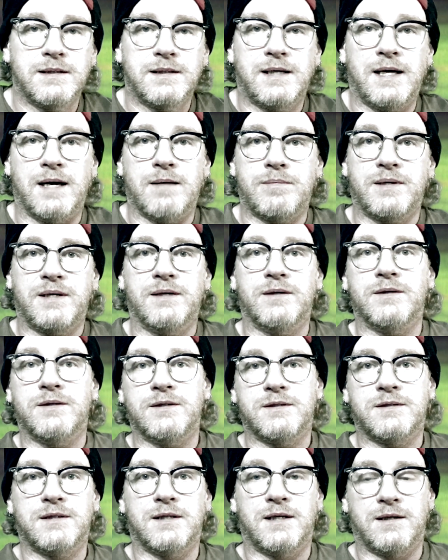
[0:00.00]
Camp Kill
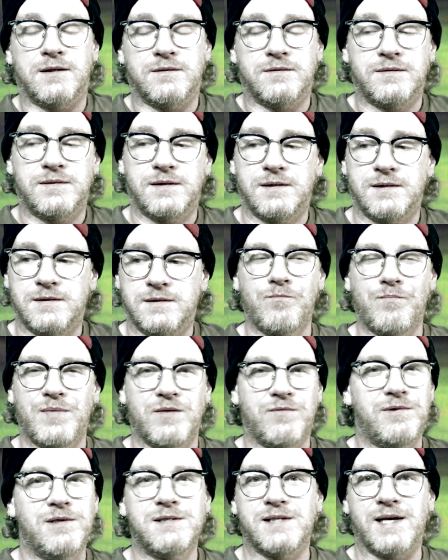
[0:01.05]
Yourself.
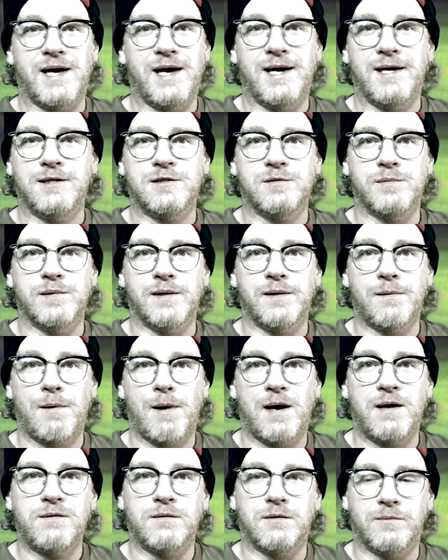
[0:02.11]
Felissa hates me.
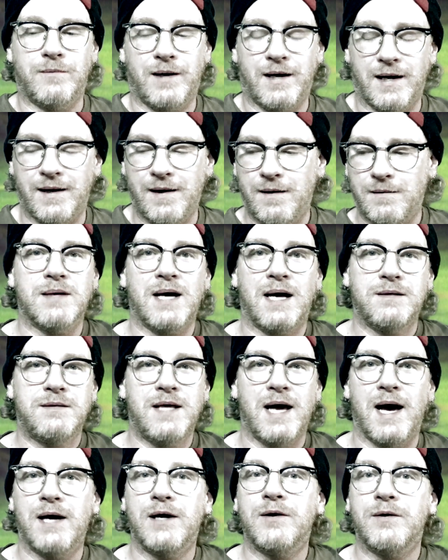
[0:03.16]
I don't know why. I'll
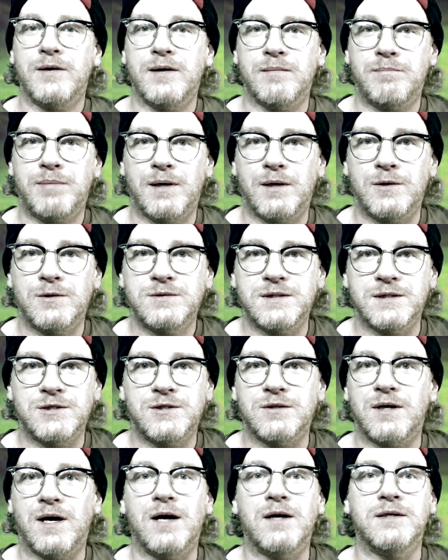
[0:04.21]
tag her in a post and
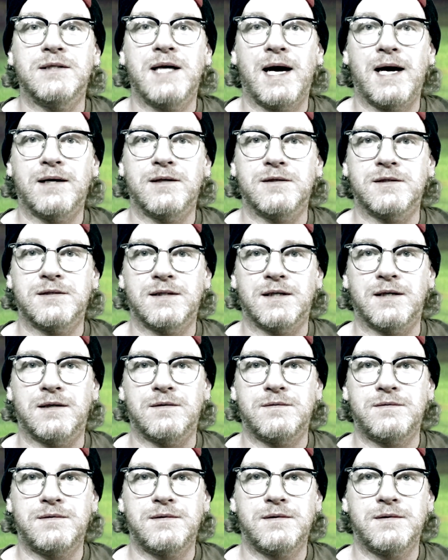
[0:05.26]
she'll untag herself.